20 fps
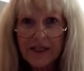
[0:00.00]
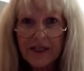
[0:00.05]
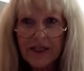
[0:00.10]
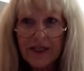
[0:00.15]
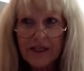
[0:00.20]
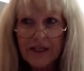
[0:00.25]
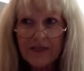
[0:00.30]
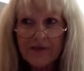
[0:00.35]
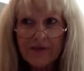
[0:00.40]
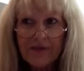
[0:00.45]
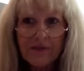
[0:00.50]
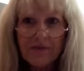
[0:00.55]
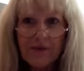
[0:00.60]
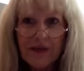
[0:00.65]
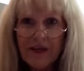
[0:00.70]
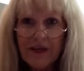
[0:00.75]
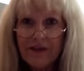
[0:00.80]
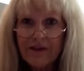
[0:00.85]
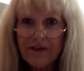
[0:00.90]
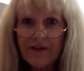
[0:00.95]
If you
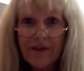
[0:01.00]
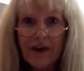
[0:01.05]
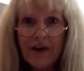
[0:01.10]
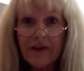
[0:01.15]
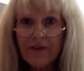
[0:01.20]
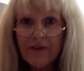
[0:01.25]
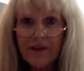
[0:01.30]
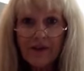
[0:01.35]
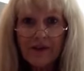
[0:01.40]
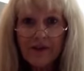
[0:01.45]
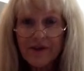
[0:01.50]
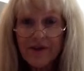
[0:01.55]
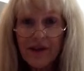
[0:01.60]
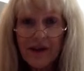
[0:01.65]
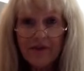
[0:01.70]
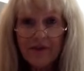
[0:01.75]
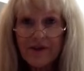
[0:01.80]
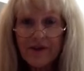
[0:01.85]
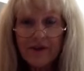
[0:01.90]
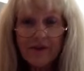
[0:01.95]
make it 5 years
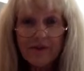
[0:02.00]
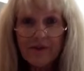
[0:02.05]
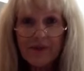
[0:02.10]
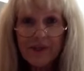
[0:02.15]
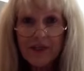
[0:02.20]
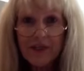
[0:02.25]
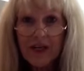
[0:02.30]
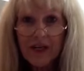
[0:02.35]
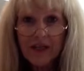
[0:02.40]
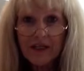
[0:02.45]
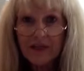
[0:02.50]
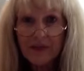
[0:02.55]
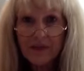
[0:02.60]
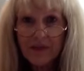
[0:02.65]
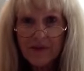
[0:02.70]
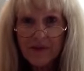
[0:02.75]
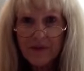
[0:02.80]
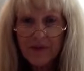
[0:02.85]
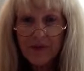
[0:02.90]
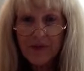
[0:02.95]
after you've been
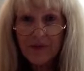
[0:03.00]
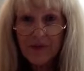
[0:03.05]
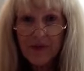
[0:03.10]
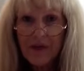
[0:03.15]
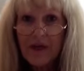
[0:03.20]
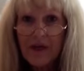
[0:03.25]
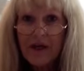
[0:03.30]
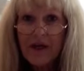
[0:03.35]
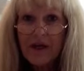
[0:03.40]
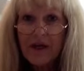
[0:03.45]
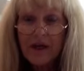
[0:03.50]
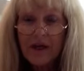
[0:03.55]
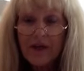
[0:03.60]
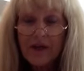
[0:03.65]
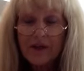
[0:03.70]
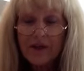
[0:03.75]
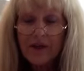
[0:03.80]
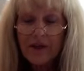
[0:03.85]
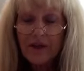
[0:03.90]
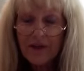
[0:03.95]
diagnosed with
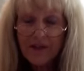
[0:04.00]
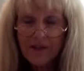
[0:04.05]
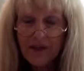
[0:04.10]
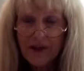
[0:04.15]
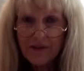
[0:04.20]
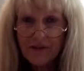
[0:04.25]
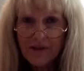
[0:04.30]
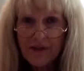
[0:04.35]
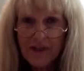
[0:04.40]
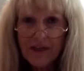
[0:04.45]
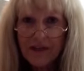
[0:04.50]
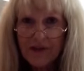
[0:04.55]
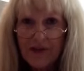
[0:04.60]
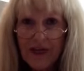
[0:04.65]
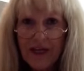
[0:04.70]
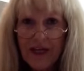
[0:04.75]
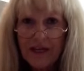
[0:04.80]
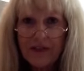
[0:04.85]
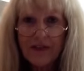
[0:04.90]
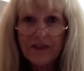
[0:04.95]
esophageal
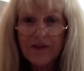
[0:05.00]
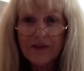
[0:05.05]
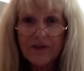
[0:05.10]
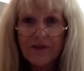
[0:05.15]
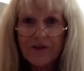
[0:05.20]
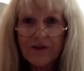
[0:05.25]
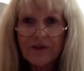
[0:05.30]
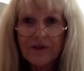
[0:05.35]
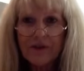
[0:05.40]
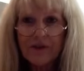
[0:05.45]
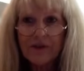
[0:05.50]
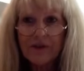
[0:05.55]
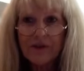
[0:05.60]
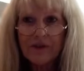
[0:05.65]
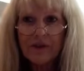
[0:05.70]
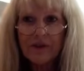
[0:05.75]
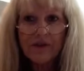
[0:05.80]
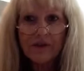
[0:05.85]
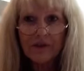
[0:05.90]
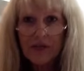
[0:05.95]
cancer,
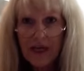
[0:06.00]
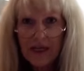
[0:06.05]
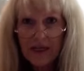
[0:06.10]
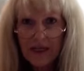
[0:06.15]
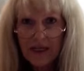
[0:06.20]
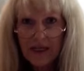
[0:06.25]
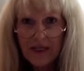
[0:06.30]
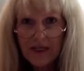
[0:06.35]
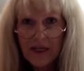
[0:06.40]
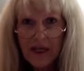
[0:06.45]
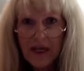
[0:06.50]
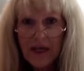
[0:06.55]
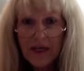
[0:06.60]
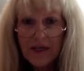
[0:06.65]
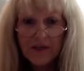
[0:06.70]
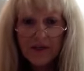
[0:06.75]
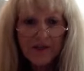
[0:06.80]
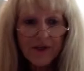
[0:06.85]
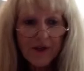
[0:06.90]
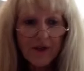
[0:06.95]
you're lucky.
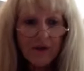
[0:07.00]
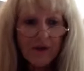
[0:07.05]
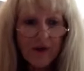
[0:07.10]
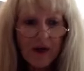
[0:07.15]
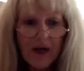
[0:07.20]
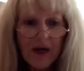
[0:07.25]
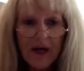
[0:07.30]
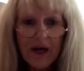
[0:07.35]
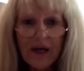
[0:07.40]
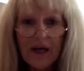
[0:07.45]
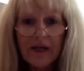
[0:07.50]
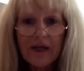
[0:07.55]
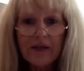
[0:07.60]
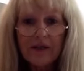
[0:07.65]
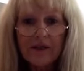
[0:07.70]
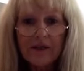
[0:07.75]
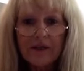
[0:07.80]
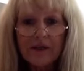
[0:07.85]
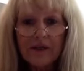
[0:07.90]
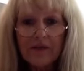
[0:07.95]
So I
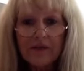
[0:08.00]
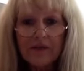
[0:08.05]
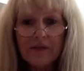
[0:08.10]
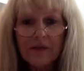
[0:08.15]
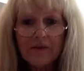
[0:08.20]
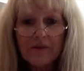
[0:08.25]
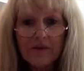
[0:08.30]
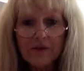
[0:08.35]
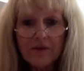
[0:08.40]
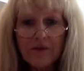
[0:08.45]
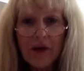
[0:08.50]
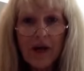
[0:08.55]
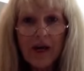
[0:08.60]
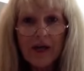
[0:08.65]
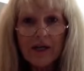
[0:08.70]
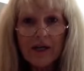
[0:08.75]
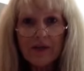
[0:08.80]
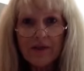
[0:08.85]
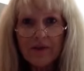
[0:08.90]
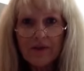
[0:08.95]
am
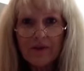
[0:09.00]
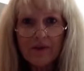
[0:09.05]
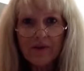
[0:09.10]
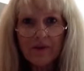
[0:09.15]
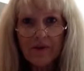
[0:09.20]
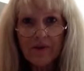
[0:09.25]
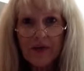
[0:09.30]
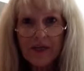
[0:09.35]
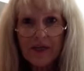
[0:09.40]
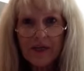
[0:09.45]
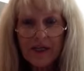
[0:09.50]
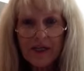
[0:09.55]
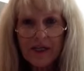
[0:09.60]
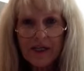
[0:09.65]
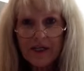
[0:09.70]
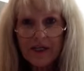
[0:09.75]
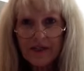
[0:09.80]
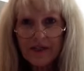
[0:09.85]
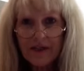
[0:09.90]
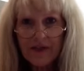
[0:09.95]
trying to avoid getting
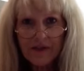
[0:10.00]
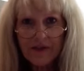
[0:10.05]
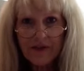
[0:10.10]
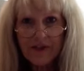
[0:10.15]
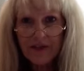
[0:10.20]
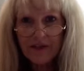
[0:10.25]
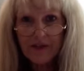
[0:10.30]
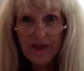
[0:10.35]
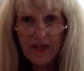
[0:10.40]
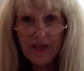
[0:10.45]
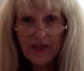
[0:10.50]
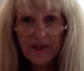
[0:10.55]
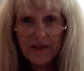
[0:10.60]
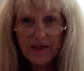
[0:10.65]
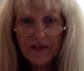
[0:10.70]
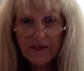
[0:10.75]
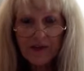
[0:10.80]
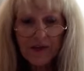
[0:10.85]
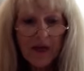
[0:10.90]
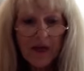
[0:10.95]
esophageal
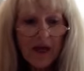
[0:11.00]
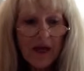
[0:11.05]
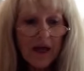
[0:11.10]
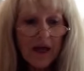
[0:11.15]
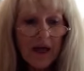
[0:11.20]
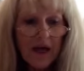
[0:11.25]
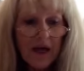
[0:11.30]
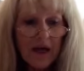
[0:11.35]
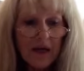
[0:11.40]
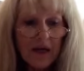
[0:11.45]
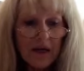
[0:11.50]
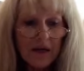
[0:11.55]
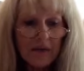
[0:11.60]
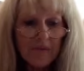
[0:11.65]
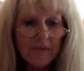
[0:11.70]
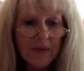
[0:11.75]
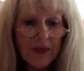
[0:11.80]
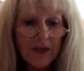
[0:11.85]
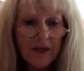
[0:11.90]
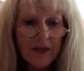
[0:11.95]
cancer.
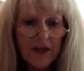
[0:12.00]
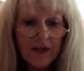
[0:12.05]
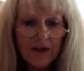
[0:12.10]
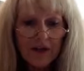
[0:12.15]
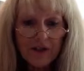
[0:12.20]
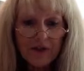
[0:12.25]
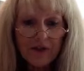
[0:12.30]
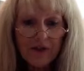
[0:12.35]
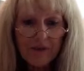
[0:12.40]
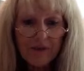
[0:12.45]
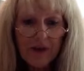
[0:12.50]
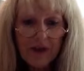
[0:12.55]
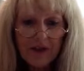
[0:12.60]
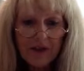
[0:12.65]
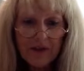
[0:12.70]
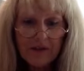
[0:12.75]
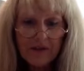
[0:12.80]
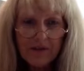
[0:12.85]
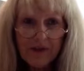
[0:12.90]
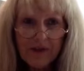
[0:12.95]
My doctor
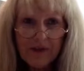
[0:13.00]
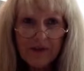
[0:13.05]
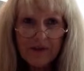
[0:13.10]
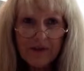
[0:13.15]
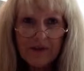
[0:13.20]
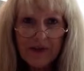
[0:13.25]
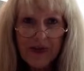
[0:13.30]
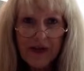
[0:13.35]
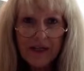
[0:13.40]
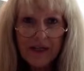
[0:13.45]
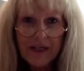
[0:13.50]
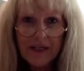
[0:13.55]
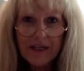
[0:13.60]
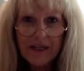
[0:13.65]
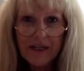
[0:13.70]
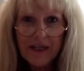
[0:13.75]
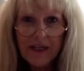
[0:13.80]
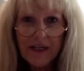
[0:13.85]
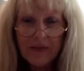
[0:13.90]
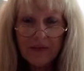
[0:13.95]
reminded me on Friday
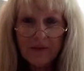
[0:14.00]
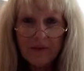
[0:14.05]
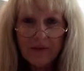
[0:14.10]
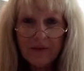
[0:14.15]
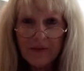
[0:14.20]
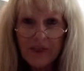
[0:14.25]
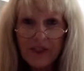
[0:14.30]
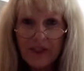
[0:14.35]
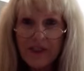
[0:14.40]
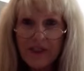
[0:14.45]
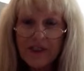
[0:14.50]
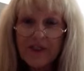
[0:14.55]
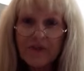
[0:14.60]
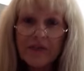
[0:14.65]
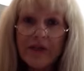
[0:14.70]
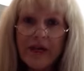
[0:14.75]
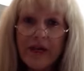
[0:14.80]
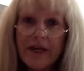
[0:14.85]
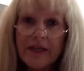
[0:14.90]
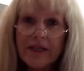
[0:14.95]
that I will need to
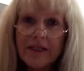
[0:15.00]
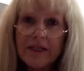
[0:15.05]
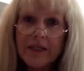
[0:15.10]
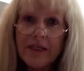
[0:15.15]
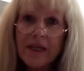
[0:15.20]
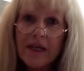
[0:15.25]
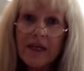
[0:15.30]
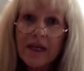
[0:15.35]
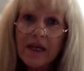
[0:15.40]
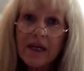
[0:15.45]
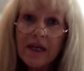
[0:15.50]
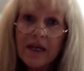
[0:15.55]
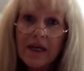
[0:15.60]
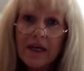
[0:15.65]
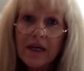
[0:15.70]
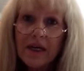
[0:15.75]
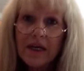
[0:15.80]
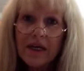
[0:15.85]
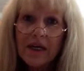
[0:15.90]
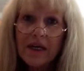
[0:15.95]
get
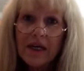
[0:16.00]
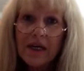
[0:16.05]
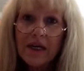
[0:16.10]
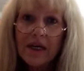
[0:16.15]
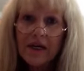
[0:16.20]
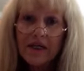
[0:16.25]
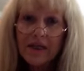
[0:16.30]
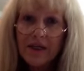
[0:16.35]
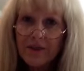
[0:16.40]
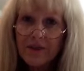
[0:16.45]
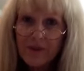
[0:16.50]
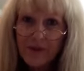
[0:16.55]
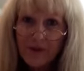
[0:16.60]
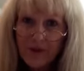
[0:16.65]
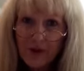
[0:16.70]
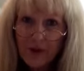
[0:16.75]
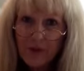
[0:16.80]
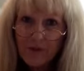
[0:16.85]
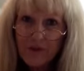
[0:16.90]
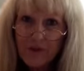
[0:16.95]
another
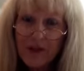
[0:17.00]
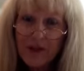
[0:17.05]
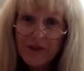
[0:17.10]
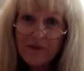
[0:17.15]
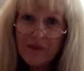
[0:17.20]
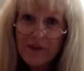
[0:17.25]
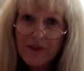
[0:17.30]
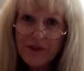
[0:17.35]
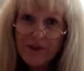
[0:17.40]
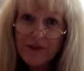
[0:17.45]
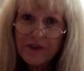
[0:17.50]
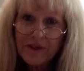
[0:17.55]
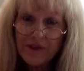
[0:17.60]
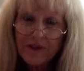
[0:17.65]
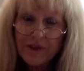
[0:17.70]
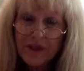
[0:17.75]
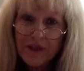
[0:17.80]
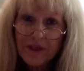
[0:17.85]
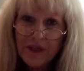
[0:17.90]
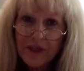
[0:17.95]
scope done with, the
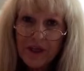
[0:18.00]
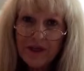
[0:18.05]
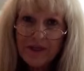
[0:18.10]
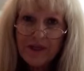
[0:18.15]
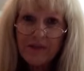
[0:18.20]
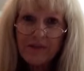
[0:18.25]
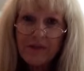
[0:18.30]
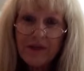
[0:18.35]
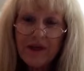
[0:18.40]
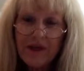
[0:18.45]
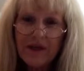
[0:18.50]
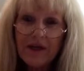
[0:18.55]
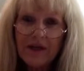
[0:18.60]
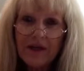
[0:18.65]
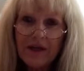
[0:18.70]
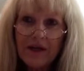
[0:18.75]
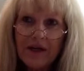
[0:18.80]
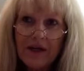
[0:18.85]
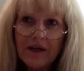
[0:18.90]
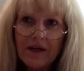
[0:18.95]
endoscopy,
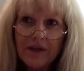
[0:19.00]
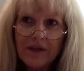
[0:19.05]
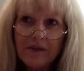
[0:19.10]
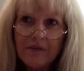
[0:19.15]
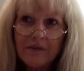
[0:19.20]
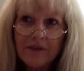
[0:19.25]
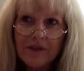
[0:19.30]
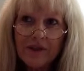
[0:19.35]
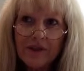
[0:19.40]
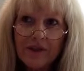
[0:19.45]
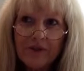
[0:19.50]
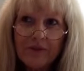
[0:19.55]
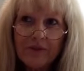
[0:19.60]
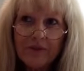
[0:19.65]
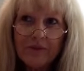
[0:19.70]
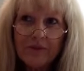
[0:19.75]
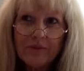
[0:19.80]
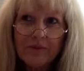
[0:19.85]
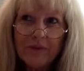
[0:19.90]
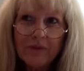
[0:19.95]
which
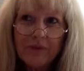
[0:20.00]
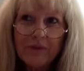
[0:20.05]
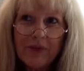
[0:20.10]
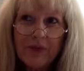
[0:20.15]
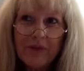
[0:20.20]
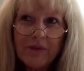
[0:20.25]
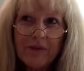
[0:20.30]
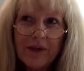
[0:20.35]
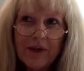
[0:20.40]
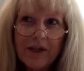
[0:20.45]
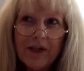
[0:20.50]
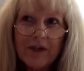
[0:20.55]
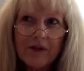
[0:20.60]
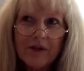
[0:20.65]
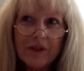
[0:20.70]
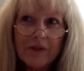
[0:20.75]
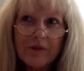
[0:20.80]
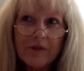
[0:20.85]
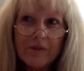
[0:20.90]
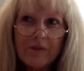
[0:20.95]
would be, my
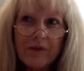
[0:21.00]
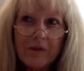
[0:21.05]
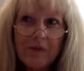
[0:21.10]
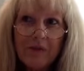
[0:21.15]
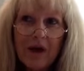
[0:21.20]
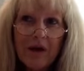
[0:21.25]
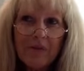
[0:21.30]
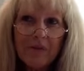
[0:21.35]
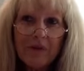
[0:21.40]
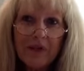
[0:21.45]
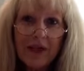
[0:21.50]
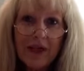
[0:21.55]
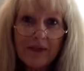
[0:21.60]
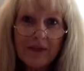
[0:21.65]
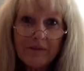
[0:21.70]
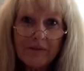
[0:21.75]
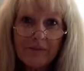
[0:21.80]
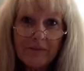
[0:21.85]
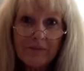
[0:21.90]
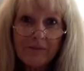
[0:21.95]
yearly would be probably like
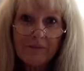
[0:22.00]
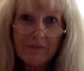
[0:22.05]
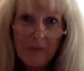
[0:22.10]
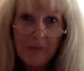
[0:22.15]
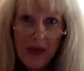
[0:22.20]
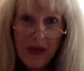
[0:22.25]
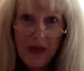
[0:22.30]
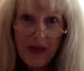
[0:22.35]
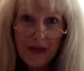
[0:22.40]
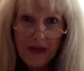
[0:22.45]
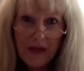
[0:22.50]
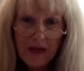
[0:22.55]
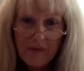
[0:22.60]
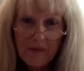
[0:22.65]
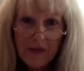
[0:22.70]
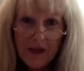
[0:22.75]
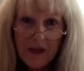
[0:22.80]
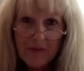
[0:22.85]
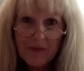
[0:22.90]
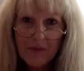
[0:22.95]
May,
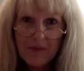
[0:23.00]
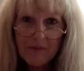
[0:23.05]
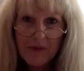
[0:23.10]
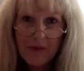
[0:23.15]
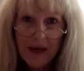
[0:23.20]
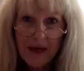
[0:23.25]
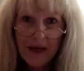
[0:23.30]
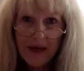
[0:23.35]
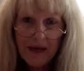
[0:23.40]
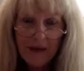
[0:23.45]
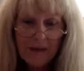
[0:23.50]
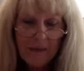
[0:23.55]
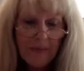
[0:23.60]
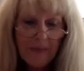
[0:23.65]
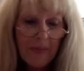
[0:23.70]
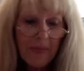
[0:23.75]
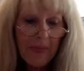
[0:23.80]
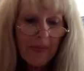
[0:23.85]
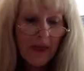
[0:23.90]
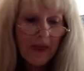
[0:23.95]
coming up in May.
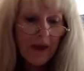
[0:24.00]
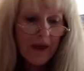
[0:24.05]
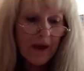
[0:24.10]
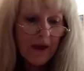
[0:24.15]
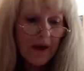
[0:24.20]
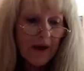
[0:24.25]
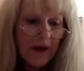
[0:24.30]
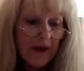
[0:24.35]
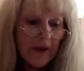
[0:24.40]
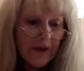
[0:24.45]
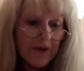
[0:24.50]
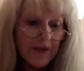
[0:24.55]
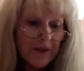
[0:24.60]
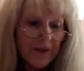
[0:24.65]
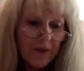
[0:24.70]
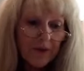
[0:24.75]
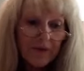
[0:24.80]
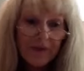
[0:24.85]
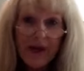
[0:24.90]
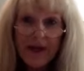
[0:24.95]

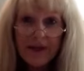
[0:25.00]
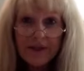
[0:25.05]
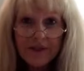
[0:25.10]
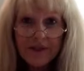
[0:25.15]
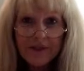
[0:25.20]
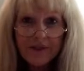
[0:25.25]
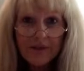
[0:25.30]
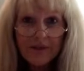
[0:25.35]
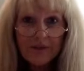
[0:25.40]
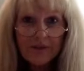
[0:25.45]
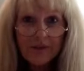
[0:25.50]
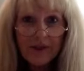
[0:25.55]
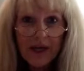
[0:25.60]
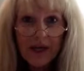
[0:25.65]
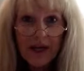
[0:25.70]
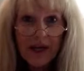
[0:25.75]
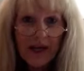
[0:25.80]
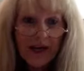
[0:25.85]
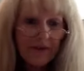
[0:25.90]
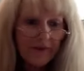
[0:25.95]
So that's what
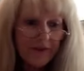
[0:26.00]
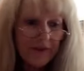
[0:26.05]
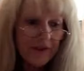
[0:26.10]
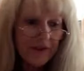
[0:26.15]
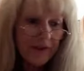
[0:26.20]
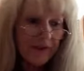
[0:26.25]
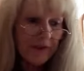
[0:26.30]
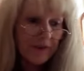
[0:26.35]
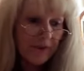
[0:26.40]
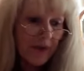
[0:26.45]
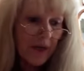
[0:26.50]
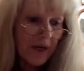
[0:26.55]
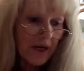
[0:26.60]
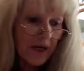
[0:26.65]
I have to do.